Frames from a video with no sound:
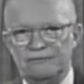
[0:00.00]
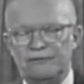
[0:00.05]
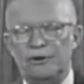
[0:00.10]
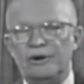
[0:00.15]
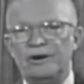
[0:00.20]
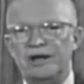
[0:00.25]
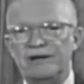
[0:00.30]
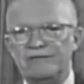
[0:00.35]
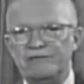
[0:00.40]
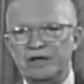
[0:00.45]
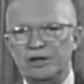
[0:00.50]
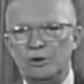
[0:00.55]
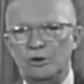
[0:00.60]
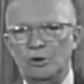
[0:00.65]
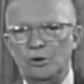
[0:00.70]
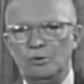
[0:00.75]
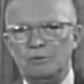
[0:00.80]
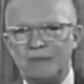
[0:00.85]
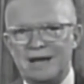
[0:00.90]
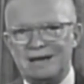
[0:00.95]
For every
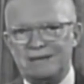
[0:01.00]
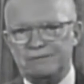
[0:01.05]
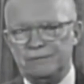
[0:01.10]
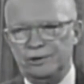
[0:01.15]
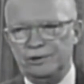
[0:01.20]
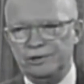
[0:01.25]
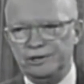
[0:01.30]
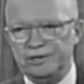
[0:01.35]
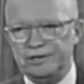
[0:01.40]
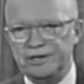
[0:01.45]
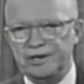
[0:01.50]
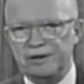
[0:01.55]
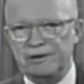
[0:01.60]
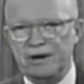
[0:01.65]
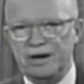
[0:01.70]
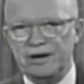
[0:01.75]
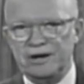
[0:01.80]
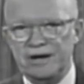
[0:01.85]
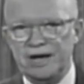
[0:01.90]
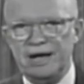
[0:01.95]
old blackboard, there
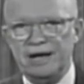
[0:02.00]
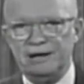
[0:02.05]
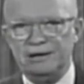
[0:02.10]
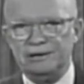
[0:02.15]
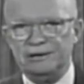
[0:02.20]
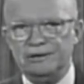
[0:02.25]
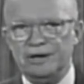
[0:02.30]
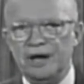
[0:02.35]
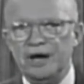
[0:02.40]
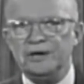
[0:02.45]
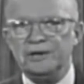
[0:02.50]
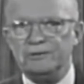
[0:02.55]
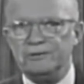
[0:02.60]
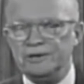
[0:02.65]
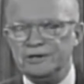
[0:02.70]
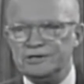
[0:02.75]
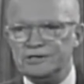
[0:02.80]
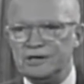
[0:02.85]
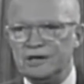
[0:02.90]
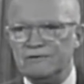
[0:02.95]
are now
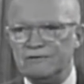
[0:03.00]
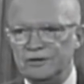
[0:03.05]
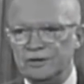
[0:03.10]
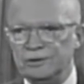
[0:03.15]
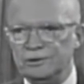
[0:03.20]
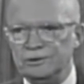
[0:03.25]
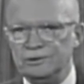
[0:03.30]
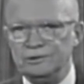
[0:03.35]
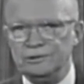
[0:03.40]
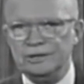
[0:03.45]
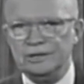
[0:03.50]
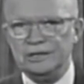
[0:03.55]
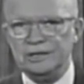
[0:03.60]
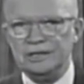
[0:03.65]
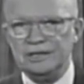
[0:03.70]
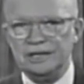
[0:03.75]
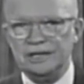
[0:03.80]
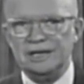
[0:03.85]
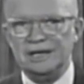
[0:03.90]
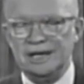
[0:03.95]
hundreds of new
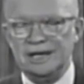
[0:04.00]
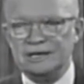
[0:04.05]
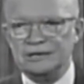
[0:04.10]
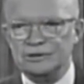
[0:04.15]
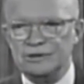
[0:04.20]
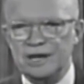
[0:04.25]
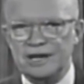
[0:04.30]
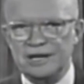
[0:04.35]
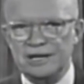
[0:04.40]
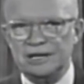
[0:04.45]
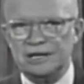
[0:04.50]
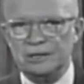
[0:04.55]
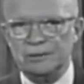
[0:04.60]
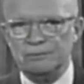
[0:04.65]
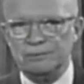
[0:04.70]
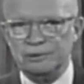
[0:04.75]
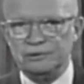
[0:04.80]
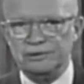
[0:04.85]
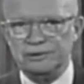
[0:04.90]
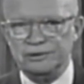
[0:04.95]
electronic
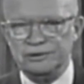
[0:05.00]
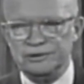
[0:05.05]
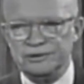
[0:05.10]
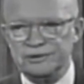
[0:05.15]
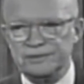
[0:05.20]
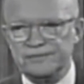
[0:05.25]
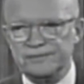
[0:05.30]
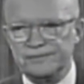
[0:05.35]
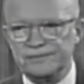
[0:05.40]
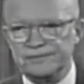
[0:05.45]
computers.